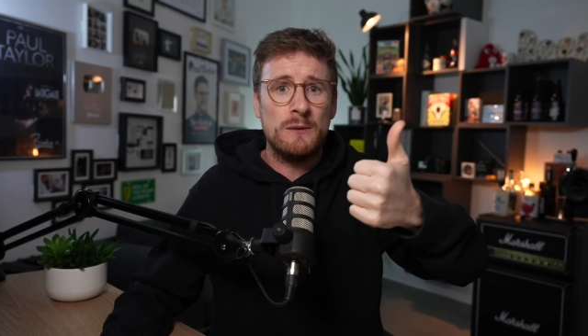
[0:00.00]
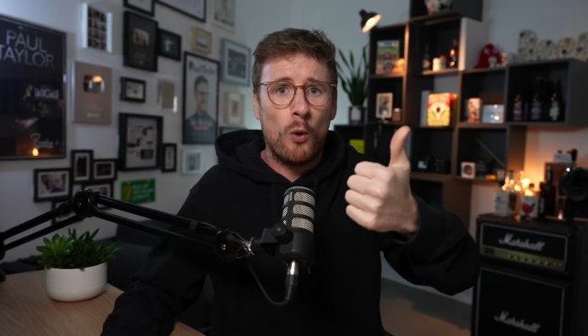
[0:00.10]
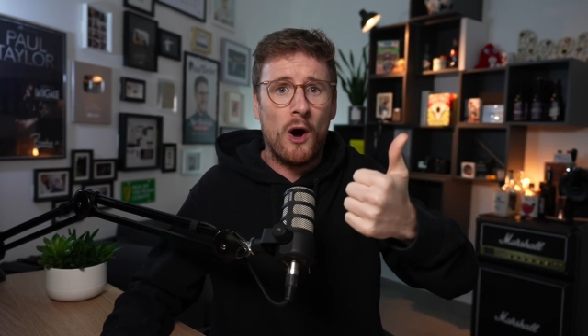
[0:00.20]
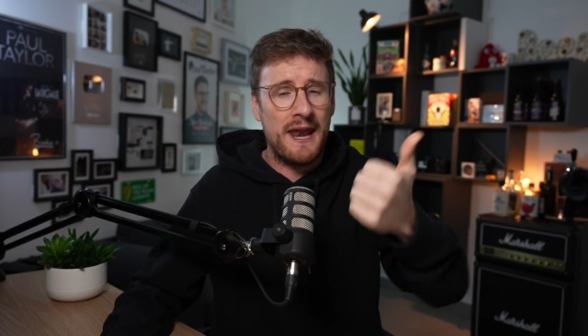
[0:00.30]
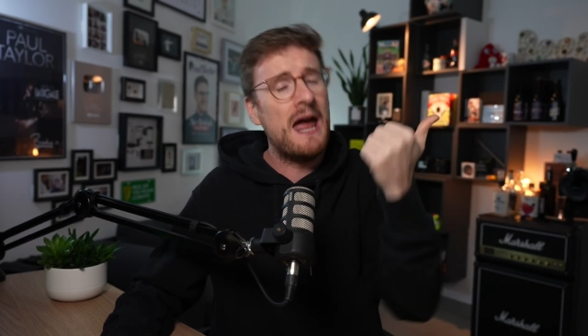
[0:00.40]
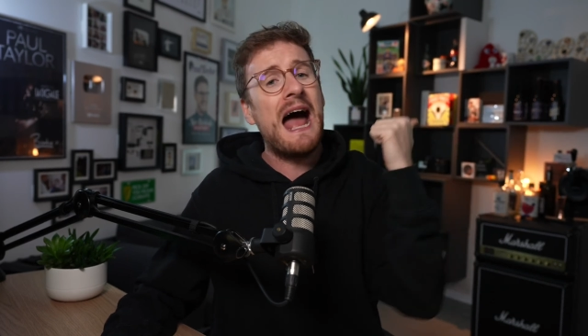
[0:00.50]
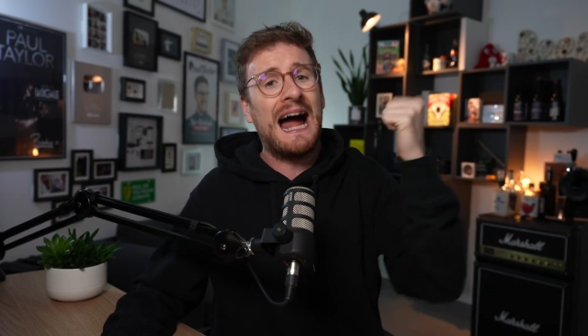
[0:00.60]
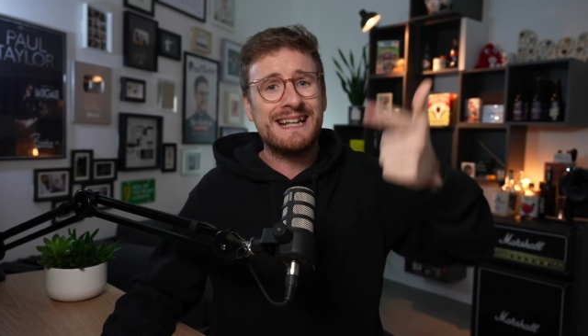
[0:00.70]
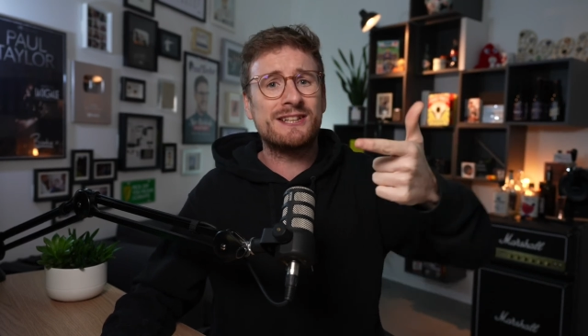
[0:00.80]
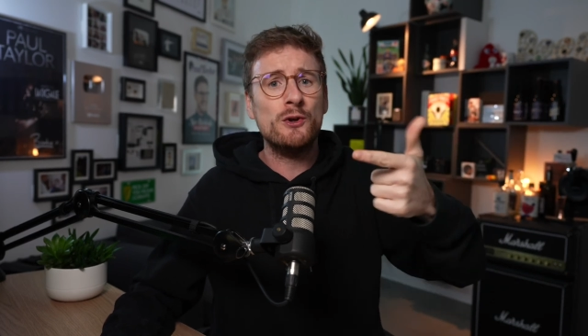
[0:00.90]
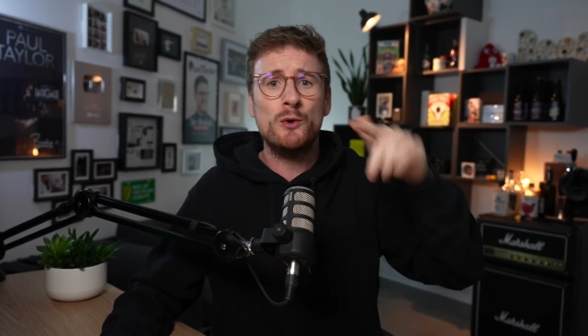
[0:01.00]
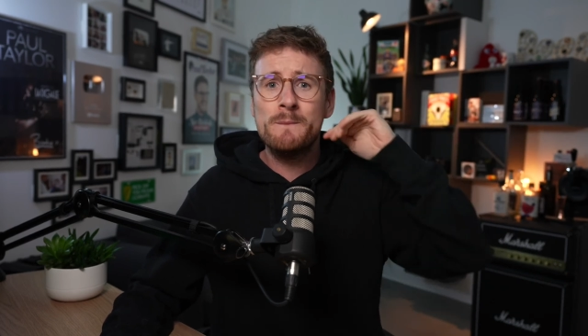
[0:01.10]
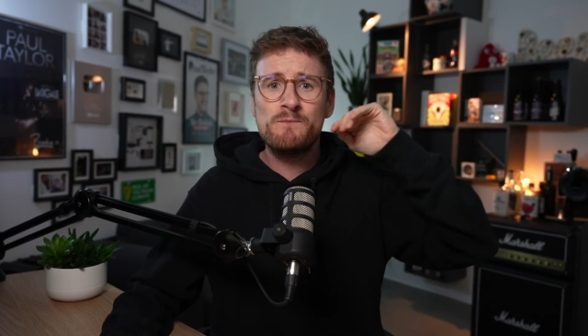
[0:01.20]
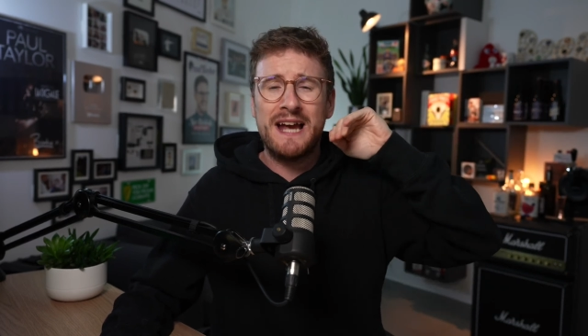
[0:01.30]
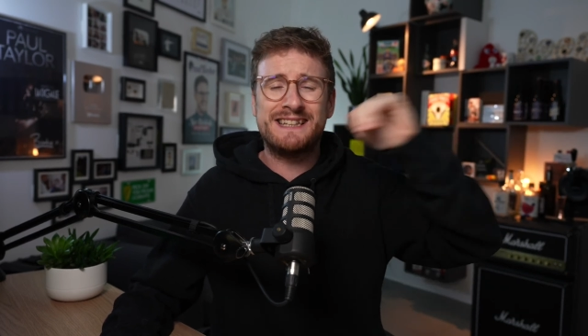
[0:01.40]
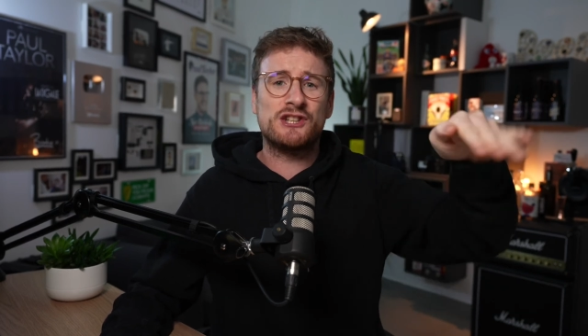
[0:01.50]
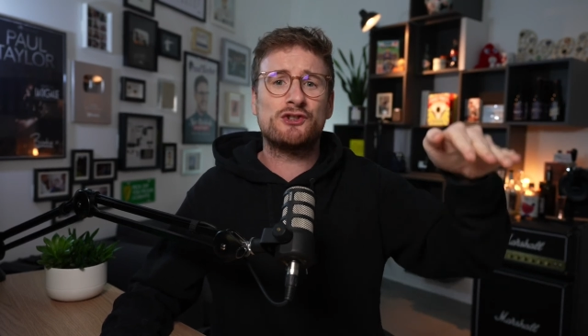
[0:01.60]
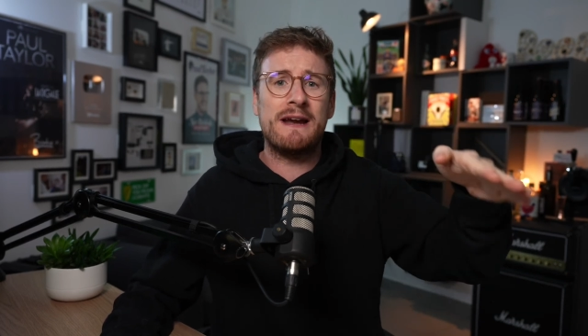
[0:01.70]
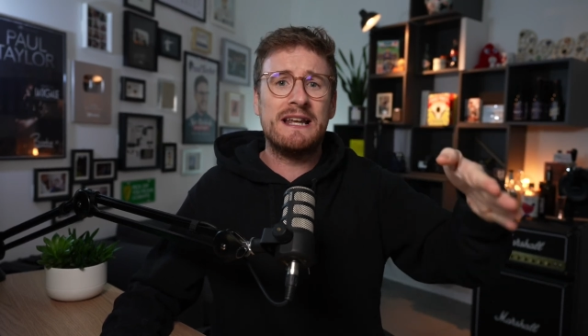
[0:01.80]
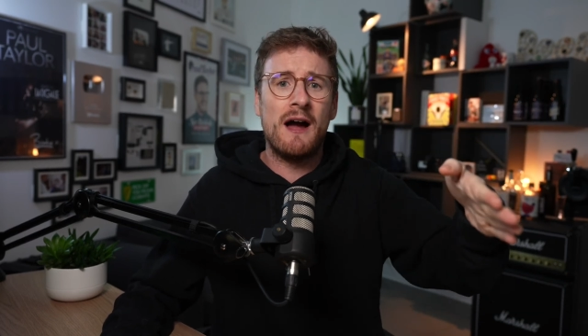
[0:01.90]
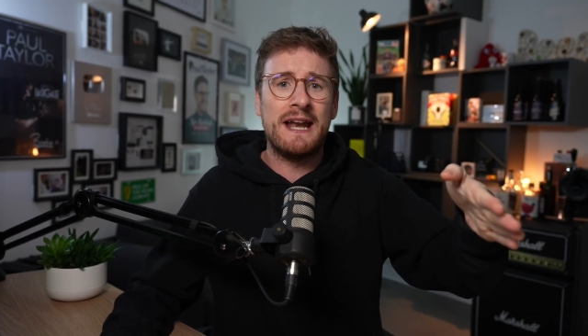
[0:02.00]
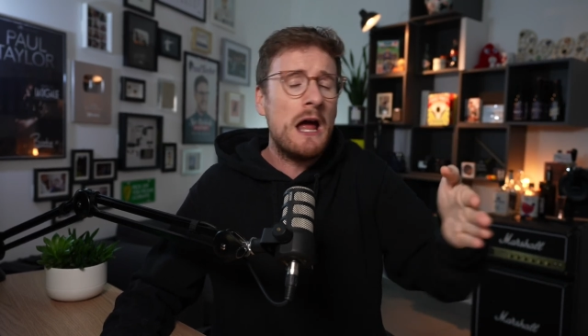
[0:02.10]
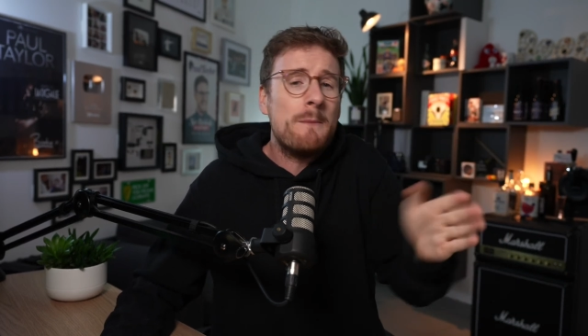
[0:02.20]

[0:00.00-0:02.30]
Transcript: 1, and 2, it's a straight line.